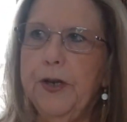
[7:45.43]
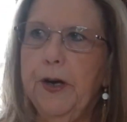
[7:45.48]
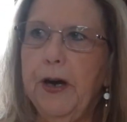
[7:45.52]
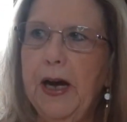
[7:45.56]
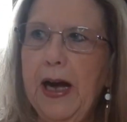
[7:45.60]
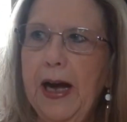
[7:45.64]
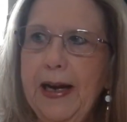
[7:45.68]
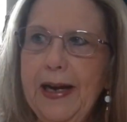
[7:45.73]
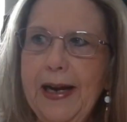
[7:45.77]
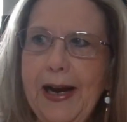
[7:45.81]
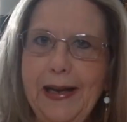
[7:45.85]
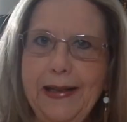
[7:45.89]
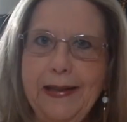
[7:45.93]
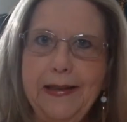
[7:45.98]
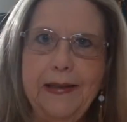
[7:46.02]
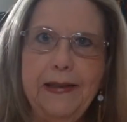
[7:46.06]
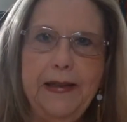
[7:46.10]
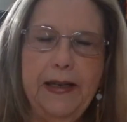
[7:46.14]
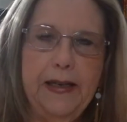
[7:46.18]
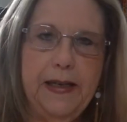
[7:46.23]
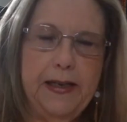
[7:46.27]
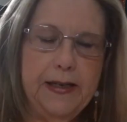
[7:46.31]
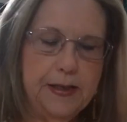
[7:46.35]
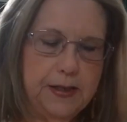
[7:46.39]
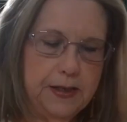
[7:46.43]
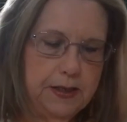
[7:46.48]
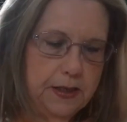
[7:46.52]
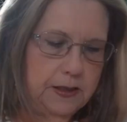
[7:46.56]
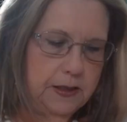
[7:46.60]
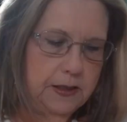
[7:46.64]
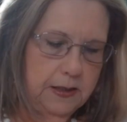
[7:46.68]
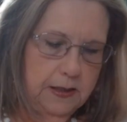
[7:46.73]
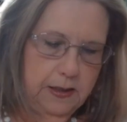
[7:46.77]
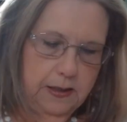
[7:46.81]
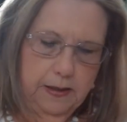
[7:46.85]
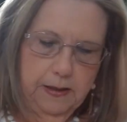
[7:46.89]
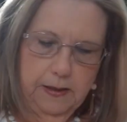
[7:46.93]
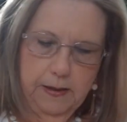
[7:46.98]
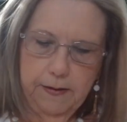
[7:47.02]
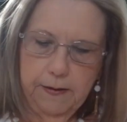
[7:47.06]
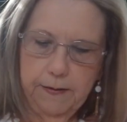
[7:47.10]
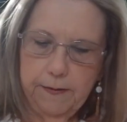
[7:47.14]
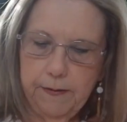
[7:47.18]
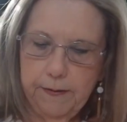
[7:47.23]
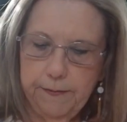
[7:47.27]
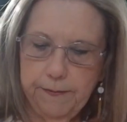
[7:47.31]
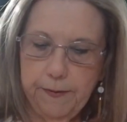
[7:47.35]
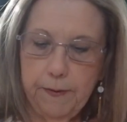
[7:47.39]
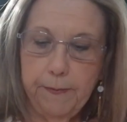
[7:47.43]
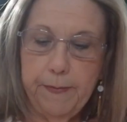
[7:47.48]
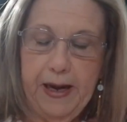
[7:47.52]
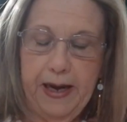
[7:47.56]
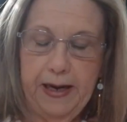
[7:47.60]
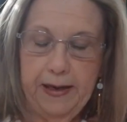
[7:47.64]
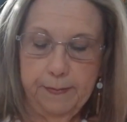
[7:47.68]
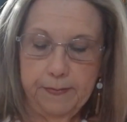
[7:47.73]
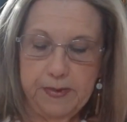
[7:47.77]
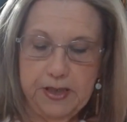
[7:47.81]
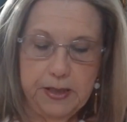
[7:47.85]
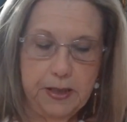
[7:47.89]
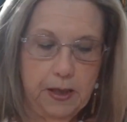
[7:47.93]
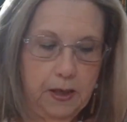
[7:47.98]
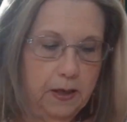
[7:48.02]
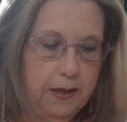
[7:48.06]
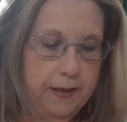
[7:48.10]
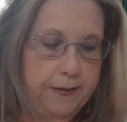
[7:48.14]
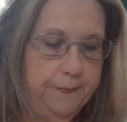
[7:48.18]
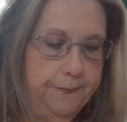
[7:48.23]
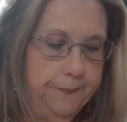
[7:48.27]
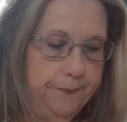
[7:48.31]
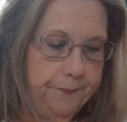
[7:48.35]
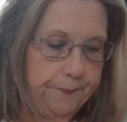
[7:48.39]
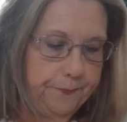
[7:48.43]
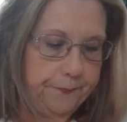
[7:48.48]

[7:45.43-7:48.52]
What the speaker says: Now, I got this from Amazon.